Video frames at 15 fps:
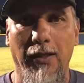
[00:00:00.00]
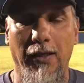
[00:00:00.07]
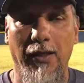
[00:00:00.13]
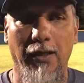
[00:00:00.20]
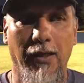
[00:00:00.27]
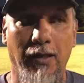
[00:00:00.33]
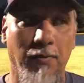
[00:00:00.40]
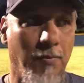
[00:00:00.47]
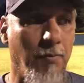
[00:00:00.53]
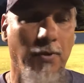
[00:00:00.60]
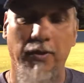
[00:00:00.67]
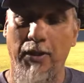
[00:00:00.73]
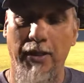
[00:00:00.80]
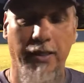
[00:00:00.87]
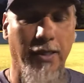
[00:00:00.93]
Uh,
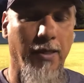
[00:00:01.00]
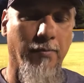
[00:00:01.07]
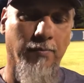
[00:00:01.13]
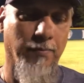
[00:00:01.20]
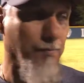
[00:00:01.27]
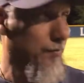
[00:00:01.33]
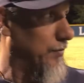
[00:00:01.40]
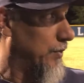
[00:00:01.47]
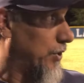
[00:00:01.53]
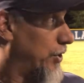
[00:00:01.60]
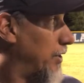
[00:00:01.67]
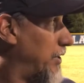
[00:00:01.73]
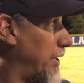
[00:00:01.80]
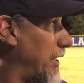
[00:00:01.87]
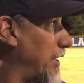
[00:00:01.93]
again,
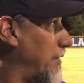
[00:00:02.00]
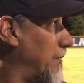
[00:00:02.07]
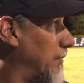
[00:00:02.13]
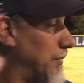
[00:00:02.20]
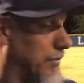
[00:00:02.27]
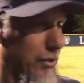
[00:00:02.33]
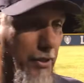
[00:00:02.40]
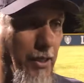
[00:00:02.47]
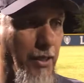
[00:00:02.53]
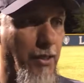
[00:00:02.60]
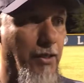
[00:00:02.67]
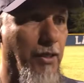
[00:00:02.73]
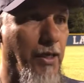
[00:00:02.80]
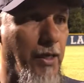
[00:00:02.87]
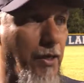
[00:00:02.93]
good team, they
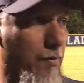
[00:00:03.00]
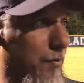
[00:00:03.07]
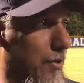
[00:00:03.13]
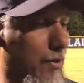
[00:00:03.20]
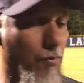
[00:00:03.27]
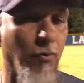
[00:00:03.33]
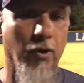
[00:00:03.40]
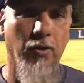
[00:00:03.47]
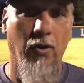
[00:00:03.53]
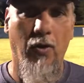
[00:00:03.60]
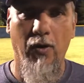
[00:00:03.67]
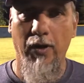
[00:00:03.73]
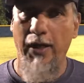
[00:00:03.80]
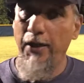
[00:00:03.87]
they uh, worked hard.